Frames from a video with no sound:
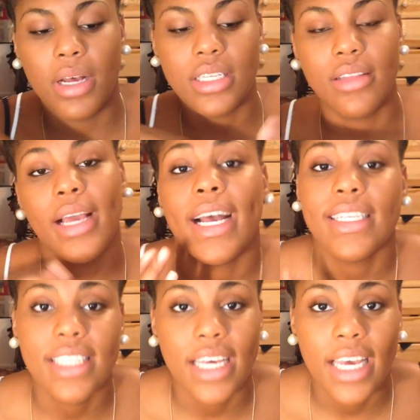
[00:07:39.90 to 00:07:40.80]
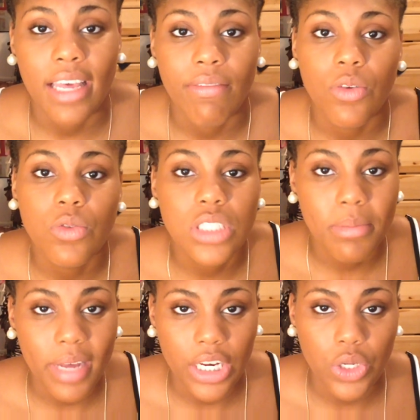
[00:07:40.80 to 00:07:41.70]
And like I said, if you're
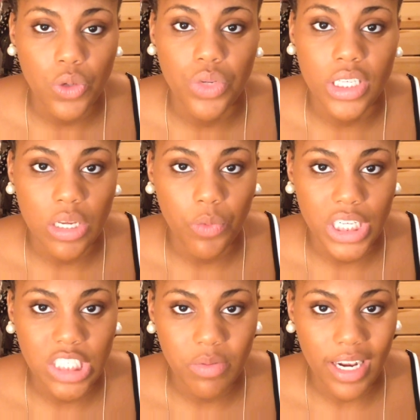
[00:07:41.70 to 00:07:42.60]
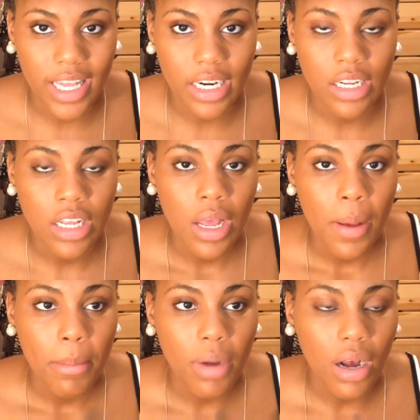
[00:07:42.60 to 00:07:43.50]
somebody who doesn't want to spend a lot
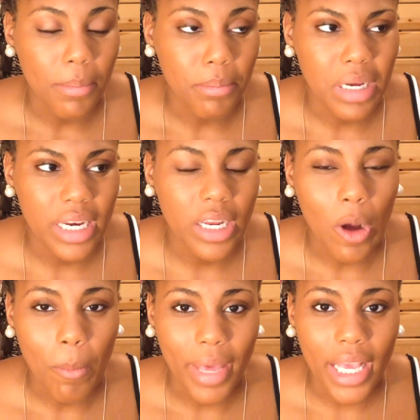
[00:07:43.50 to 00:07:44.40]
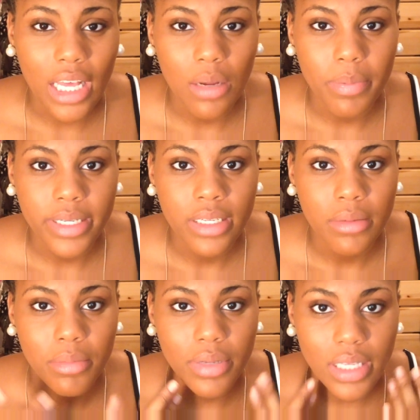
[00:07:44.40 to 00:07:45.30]
of money on makeup,
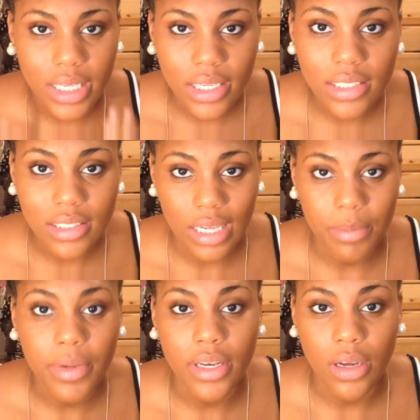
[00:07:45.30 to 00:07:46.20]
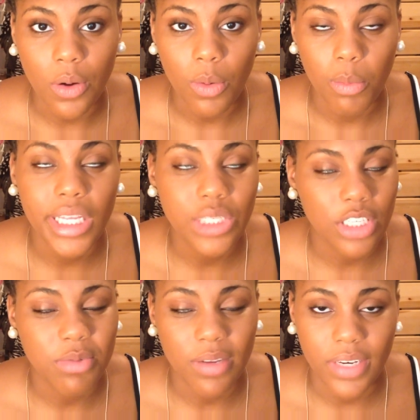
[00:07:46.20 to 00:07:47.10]
please let me know. Please
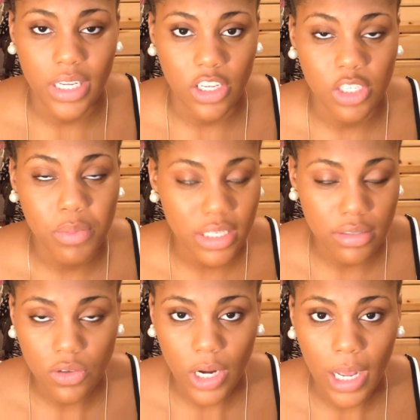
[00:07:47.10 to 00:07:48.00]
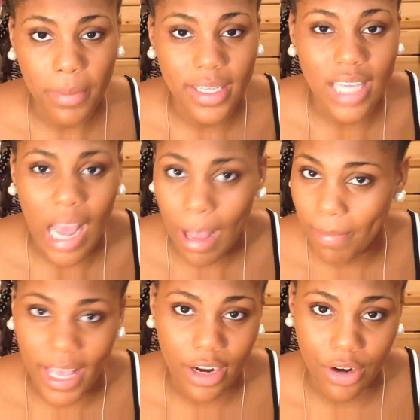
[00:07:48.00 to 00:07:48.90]
watch my videos. Please subscribe because
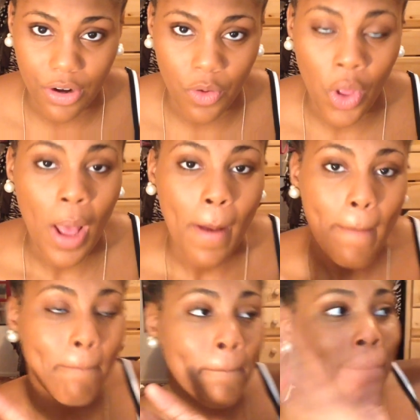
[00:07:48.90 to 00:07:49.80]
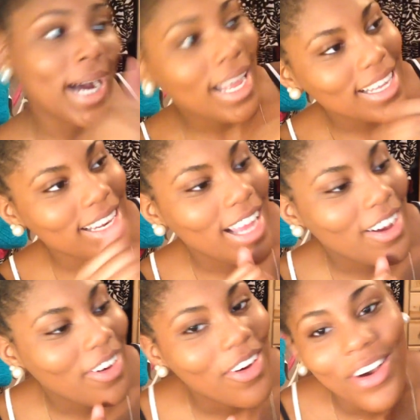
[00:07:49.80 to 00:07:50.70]
I'm that girl balling
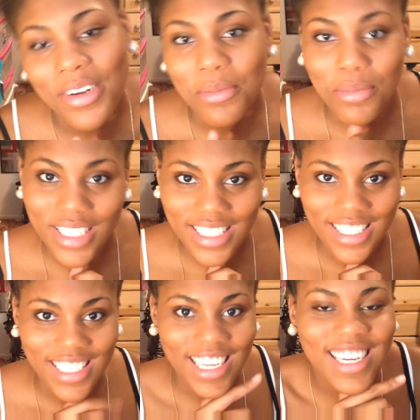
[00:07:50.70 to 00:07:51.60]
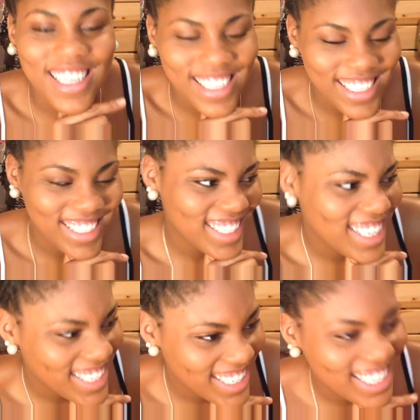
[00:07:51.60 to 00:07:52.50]
out on a budget.
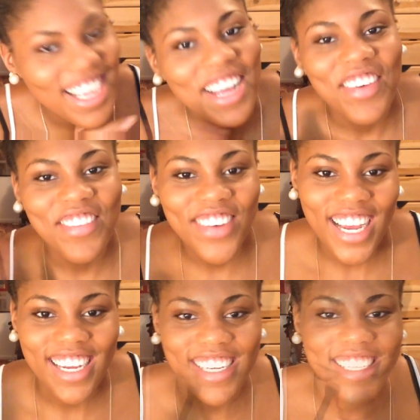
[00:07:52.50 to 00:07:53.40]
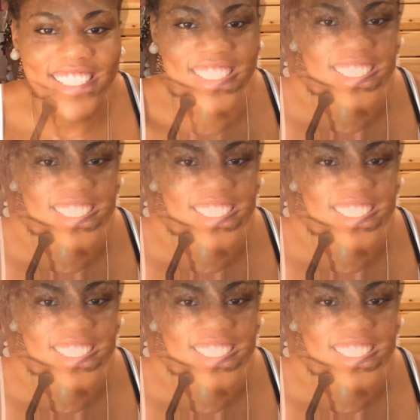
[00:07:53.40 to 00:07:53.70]
Bye guys.